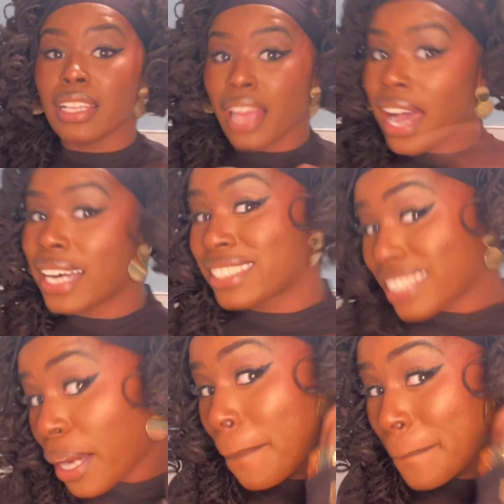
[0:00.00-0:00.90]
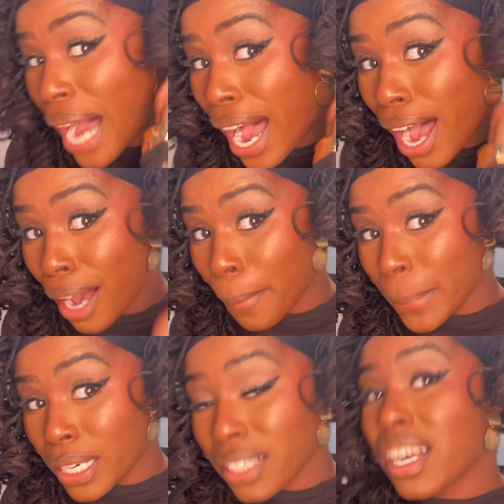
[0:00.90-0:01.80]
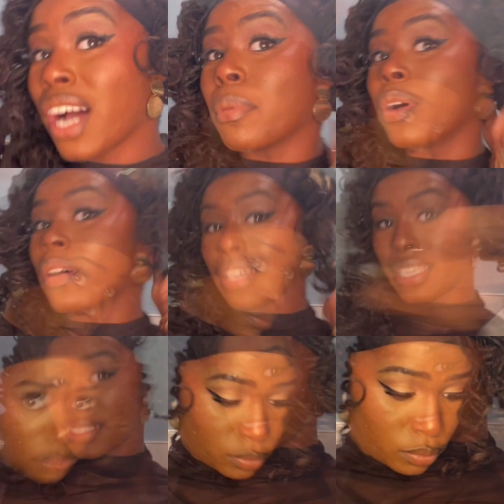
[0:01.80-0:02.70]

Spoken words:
locked bob. Come on.